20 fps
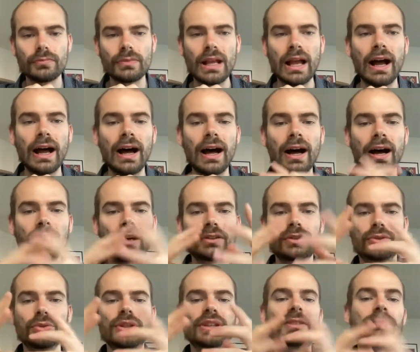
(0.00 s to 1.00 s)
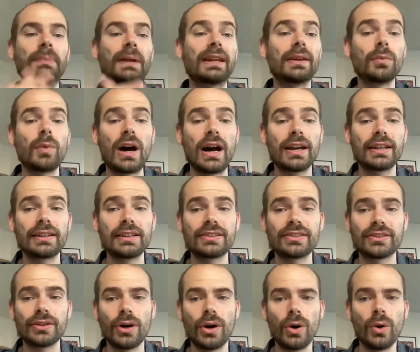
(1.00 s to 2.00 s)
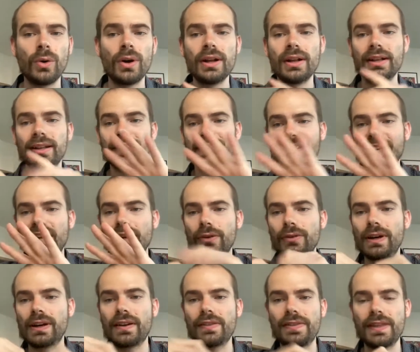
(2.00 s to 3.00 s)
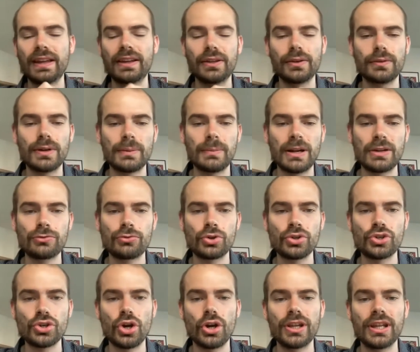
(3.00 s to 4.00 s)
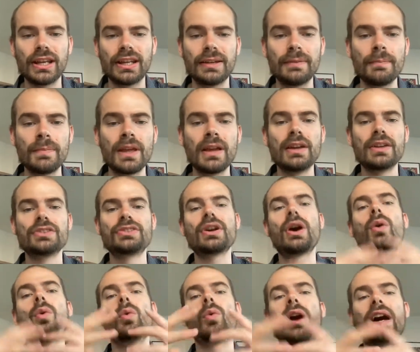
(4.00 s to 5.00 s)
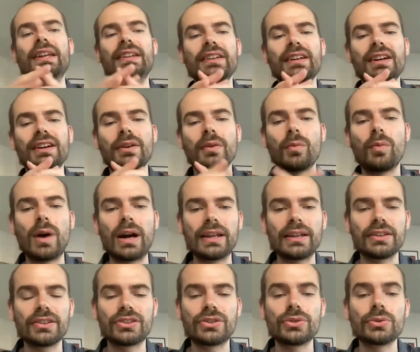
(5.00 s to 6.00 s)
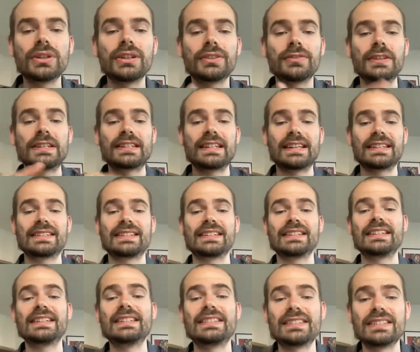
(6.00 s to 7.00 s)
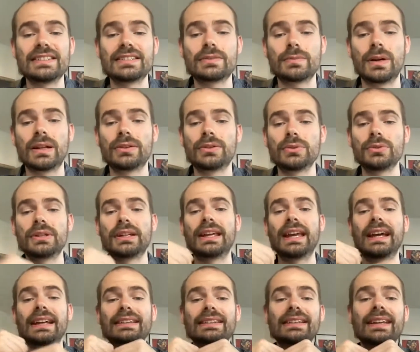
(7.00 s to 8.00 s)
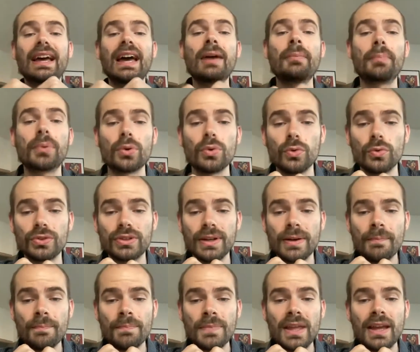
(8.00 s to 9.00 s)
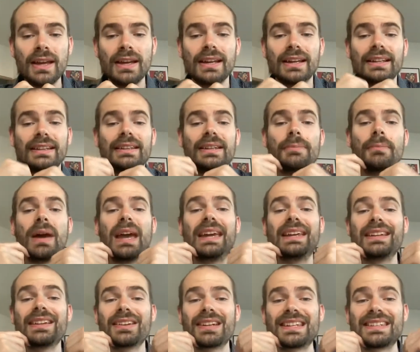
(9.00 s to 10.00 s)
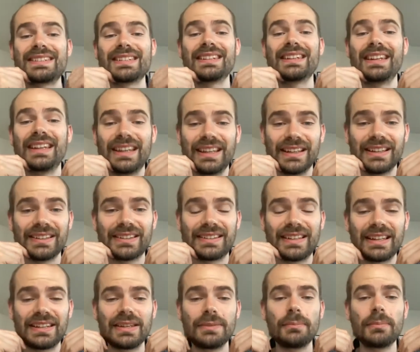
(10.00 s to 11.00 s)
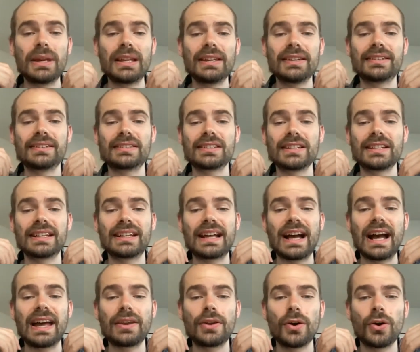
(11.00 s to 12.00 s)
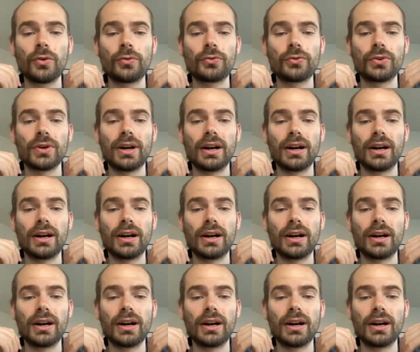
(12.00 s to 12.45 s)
to explain why it is so. Sanover, thank you very much for joining. So why the student visa is the easiest one to get approved? The main reason is that the ministry kind of